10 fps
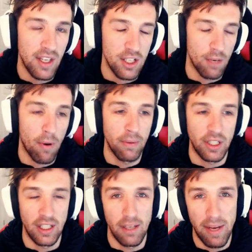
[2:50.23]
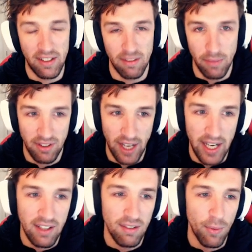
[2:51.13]
then you're probably going to make some
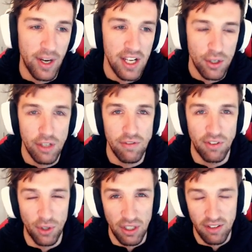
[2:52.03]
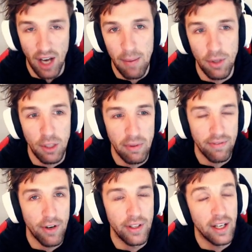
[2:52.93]
mistakes where you could have just took your time a little bit
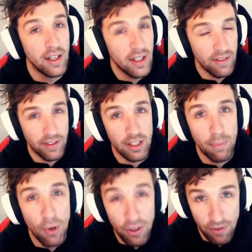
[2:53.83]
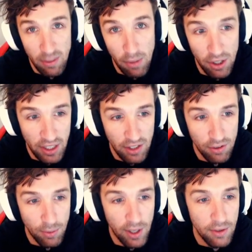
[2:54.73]
further. Very important for the mulligan
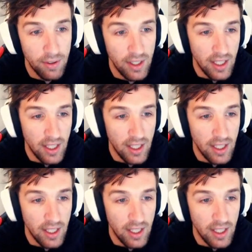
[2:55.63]
as well.